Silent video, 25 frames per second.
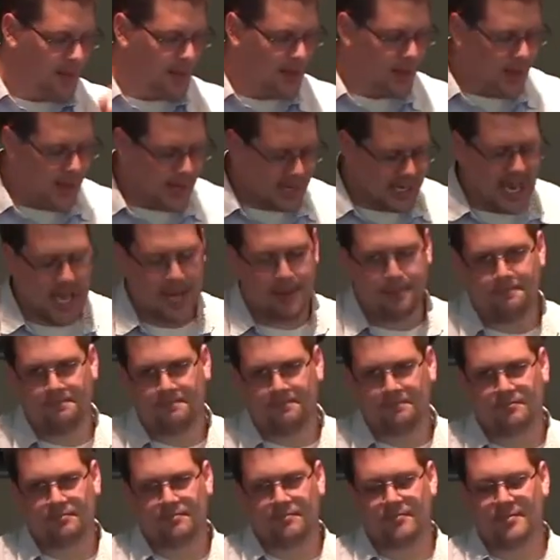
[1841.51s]
again.
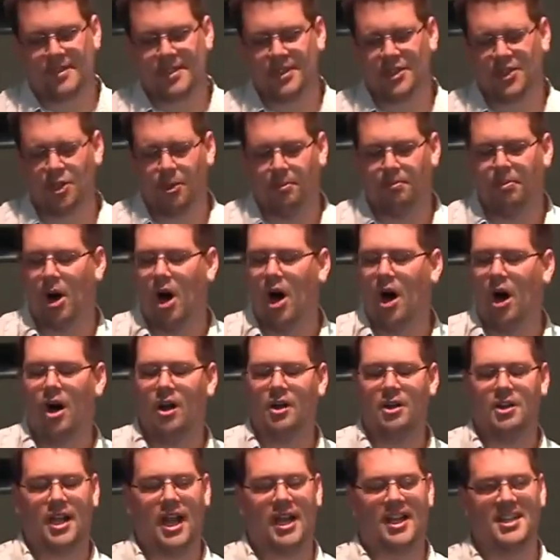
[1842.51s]
So Paul
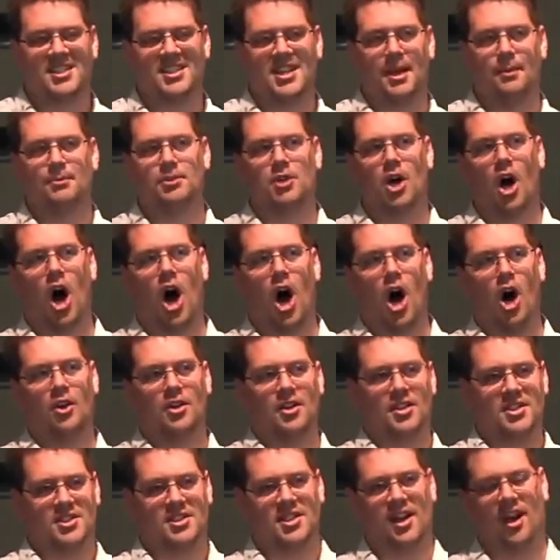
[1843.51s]
kind of sums all
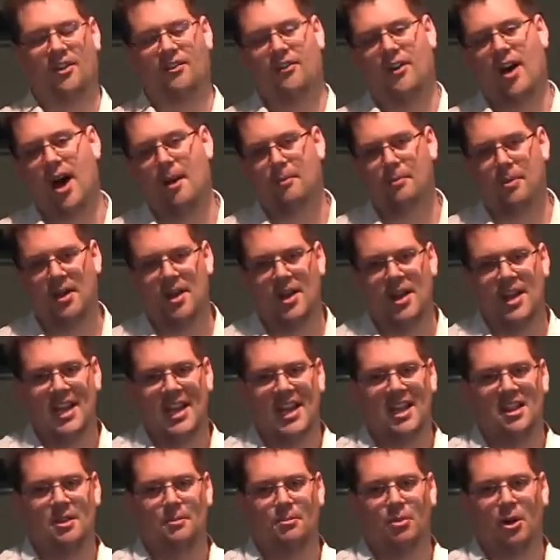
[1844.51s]
this stuff up in
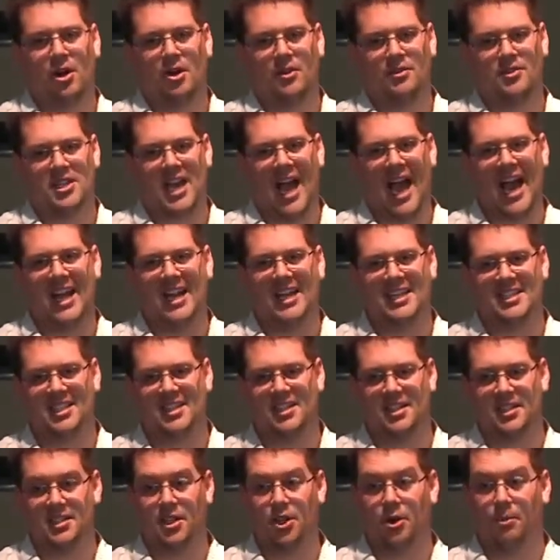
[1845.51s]
the book of Titus, in
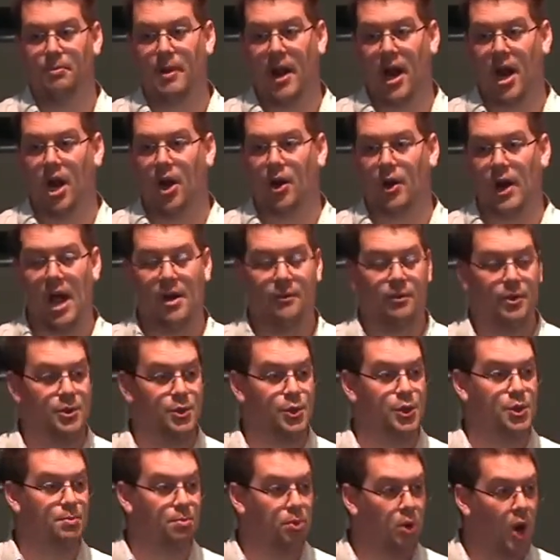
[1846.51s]
this little paragraph, which
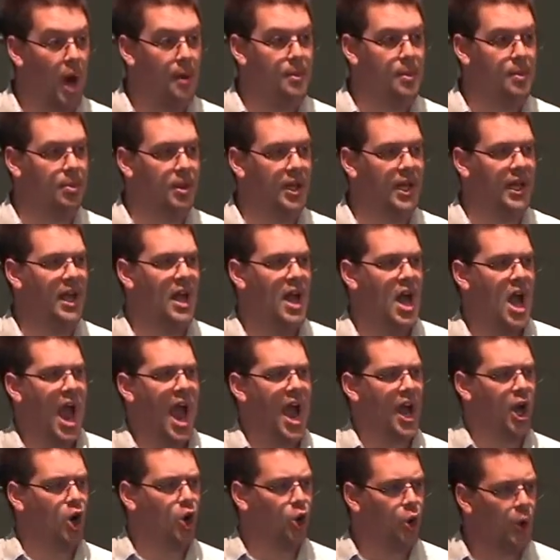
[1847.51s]
was probably a
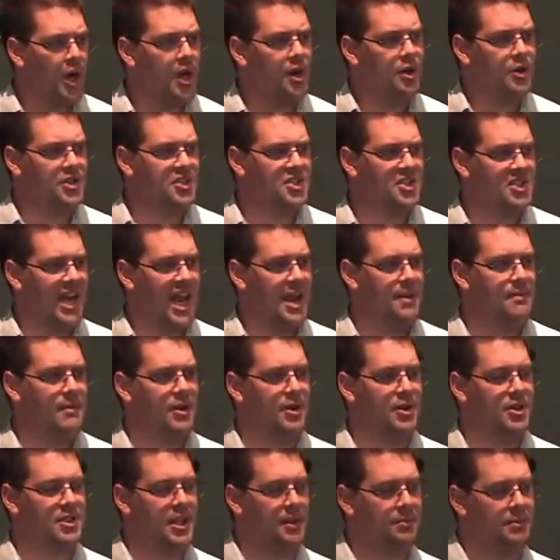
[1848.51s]
creedal statement or
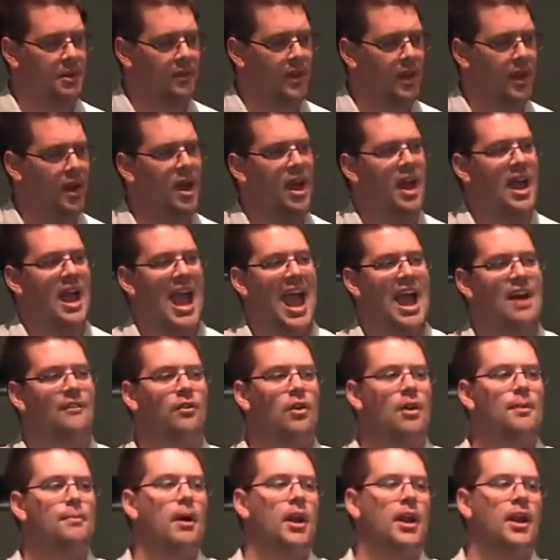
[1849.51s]
something that
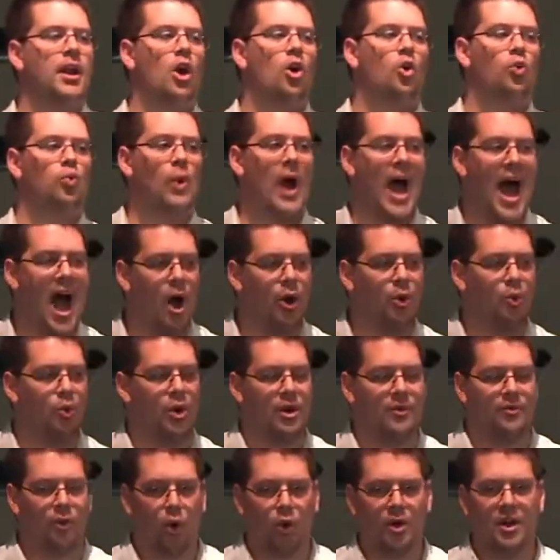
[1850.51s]
everybody around would have
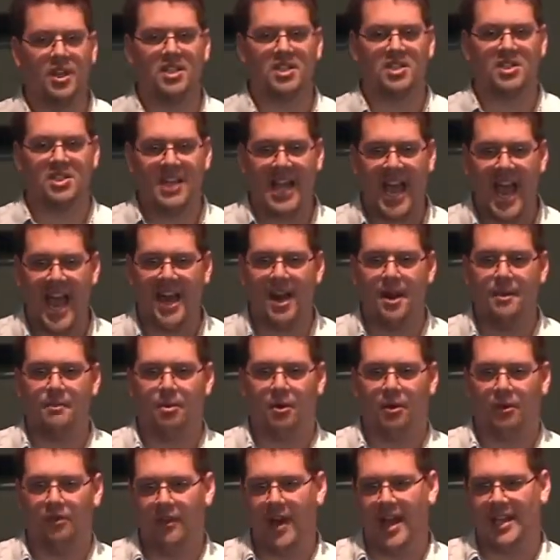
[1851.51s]
already said and
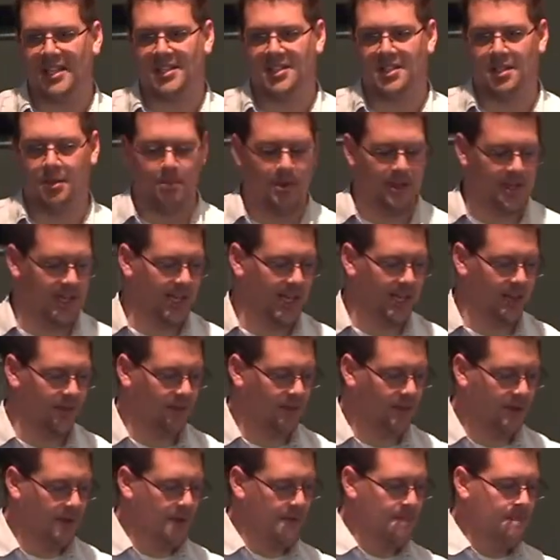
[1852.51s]
professed to believe.
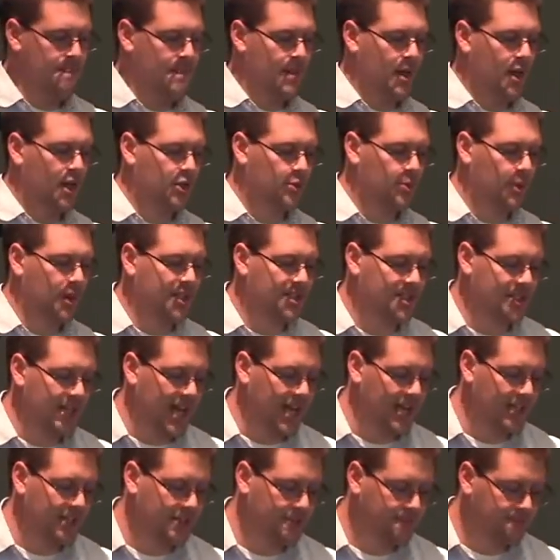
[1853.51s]
Here's what he
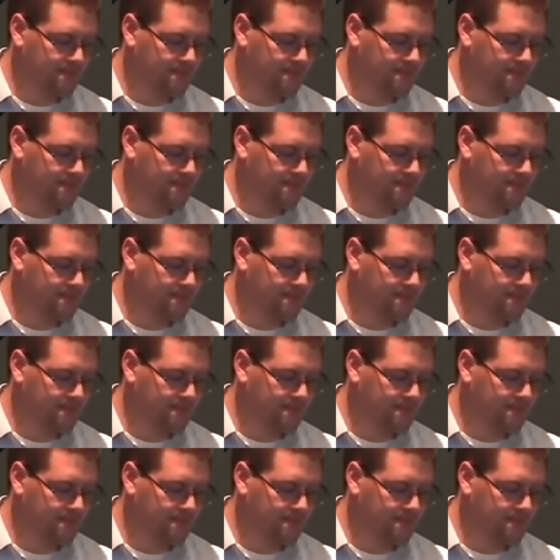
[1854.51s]
says.